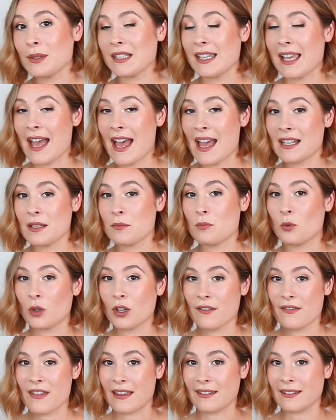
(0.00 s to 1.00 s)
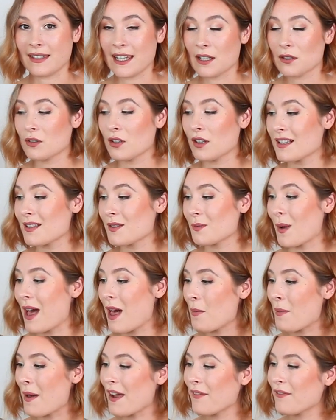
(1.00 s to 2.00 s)
really add in more of that layered look as
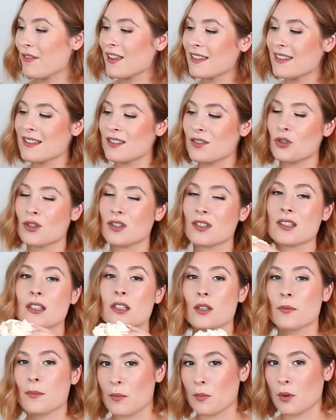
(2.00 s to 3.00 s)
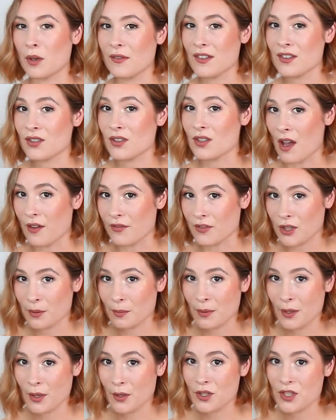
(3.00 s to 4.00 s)
well, but I feel like this is just a little bit more of a softer
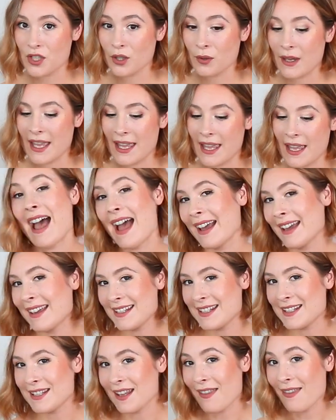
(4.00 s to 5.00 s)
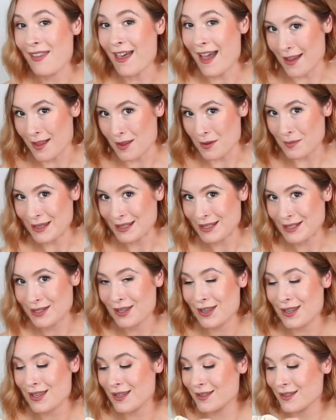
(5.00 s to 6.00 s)
approach to it. I added that element
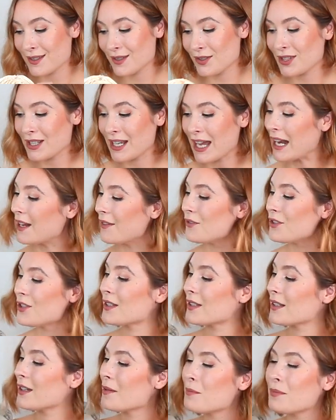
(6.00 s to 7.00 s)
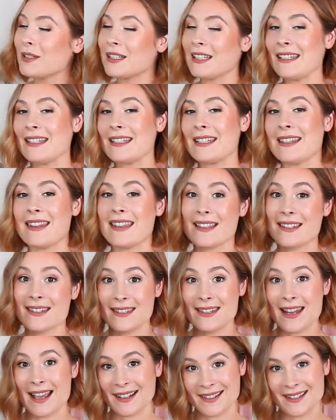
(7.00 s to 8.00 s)
to this to kind of just complete
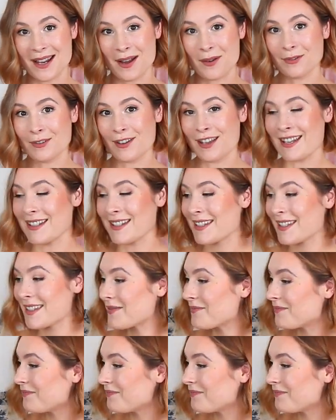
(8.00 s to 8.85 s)
this next outfit.